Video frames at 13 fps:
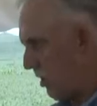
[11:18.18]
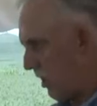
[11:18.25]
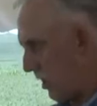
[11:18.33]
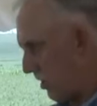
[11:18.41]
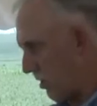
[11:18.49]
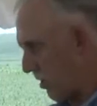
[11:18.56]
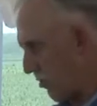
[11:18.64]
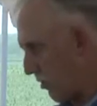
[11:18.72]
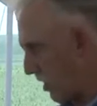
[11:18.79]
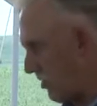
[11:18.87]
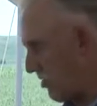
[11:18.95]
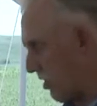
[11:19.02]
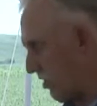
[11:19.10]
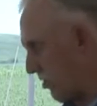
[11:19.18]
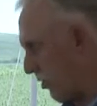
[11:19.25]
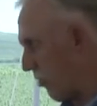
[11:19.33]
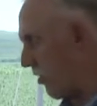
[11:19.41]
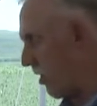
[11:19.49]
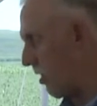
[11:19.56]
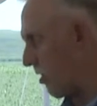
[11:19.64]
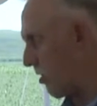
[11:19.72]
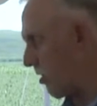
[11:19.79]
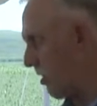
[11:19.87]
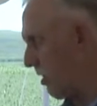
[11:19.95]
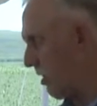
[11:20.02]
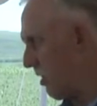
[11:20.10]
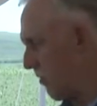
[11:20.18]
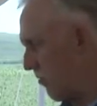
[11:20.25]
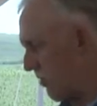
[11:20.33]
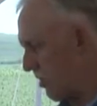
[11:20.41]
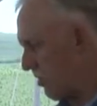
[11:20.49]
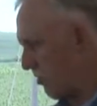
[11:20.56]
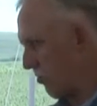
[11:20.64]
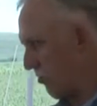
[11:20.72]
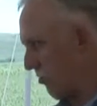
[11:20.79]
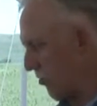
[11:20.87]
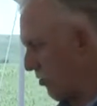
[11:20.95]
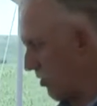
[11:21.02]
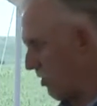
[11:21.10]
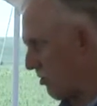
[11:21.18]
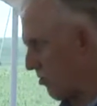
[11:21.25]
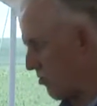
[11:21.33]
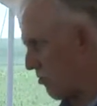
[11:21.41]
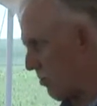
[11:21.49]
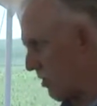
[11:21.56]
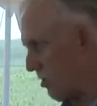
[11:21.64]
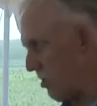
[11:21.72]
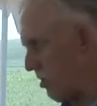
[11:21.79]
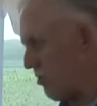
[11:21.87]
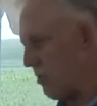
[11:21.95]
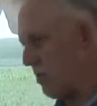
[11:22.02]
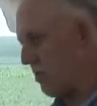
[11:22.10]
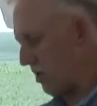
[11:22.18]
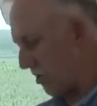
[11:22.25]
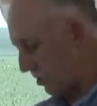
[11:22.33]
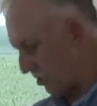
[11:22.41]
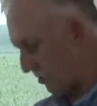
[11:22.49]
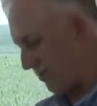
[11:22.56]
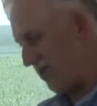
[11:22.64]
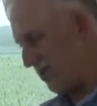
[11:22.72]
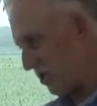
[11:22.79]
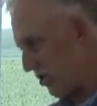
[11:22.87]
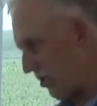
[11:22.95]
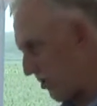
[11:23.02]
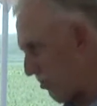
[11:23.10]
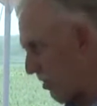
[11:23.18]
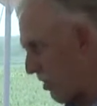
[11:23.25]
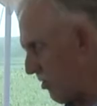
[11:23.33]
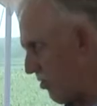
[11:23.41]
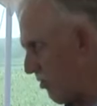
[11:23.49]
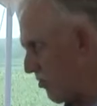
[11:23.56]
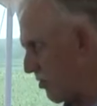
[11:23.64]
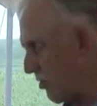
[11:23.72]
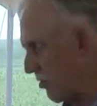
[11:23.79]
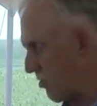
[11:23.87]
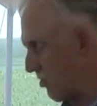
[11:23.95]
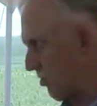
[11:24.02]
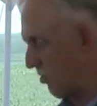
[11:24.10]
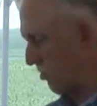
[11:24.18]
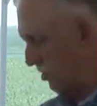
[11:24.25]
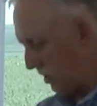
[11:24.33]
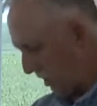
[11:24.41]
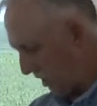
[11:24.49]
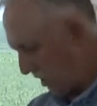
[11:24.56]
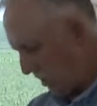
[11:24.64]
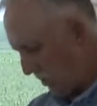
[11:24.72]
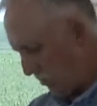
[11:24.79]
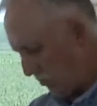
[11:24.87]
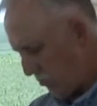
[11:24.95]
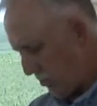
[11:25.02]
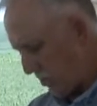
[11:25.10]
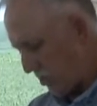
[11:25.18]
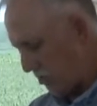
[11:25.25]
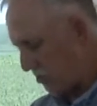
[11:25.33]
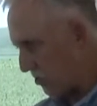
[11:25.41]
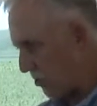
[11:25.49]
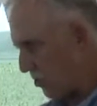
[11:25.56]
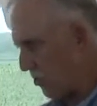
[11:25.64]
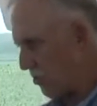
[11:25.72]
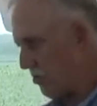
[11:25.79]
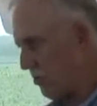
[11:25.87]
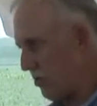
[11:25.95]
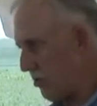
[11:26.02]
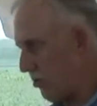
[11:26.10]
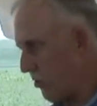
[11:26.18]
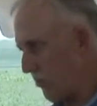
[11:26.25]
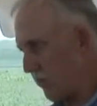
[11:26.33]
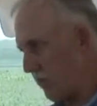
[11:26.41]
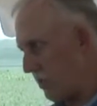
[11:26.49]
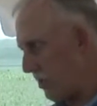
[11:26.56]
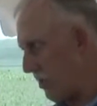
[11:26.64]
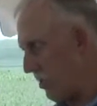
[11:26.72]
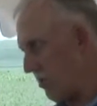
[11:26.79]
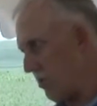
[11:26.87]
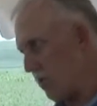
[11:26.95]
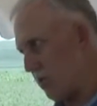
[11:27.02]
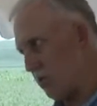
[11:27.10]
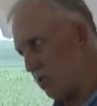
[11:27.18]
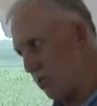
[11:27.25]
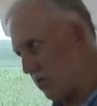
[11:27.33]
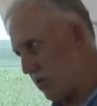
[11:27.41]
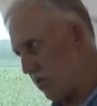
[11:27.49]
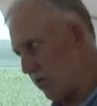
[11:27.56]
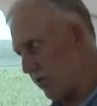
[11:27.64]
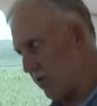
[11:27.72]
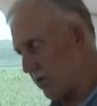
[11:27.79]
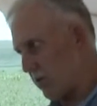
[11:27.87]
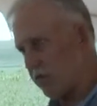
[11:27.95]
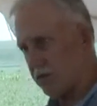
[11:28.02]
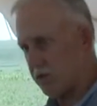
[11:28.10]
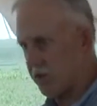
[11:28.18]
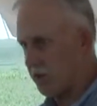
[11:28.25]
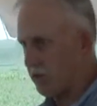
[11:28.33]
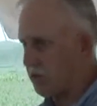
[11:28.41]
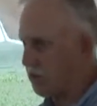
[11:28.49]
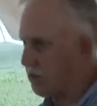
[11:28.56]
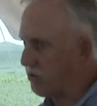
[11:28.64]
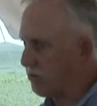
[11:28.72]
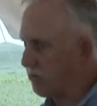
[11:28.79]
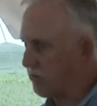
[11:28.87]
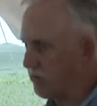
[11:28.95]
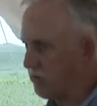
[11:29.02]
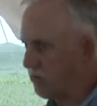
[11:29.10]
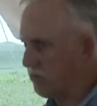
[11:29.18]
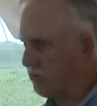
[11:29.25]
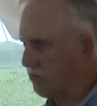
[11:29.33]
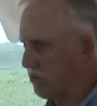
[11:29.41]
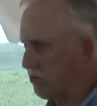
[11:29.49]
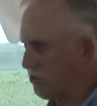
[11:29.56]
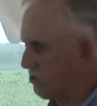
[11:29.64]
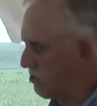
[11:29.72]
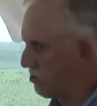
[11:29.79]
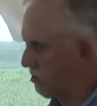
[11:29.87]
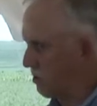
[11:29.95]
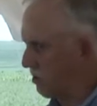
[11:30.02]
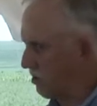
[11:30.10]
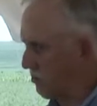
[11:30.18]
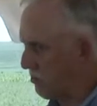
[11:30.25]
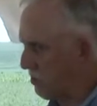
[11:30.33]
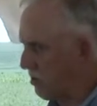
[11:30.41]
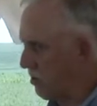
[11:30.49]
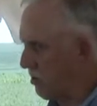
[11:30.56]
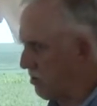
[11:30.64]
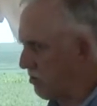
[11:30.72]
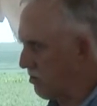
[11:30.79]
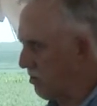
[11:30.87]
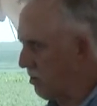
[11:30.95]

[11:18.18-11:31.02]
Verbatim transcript: and on rhizoctonia. I don't think there's pythium in there, which shouldn't be a huge concern, but also you won't find anything that's really effective on take-all. It's just not going to be there.